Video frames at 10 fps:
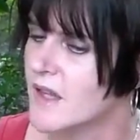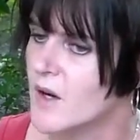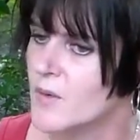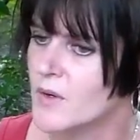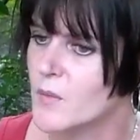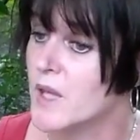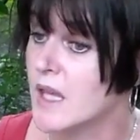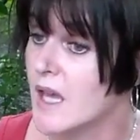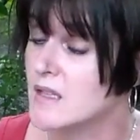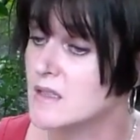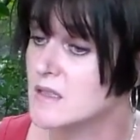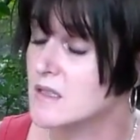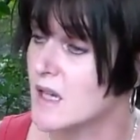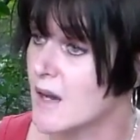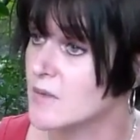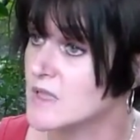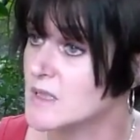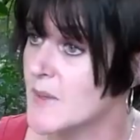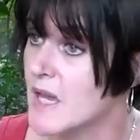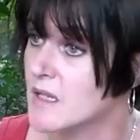There were weekends that I would
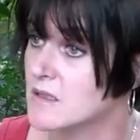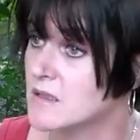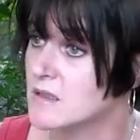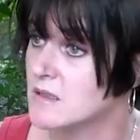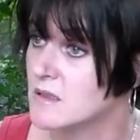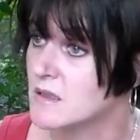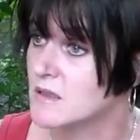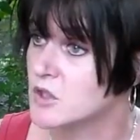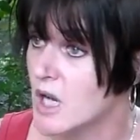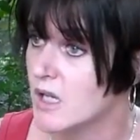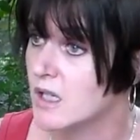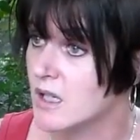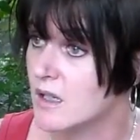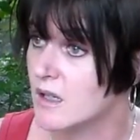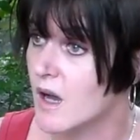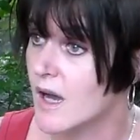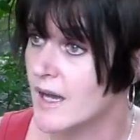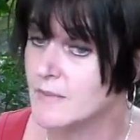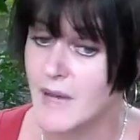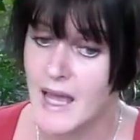spend checking
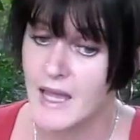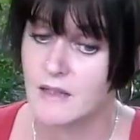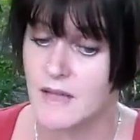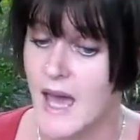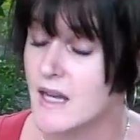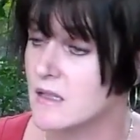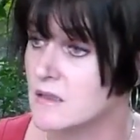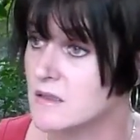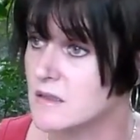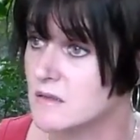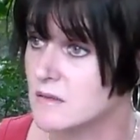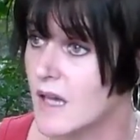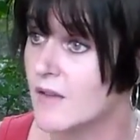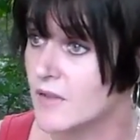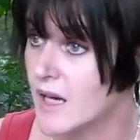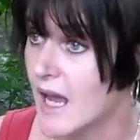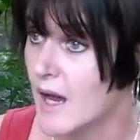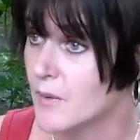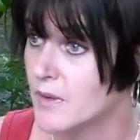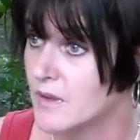on my addict every
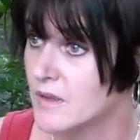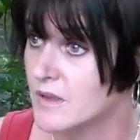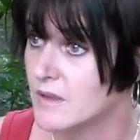hour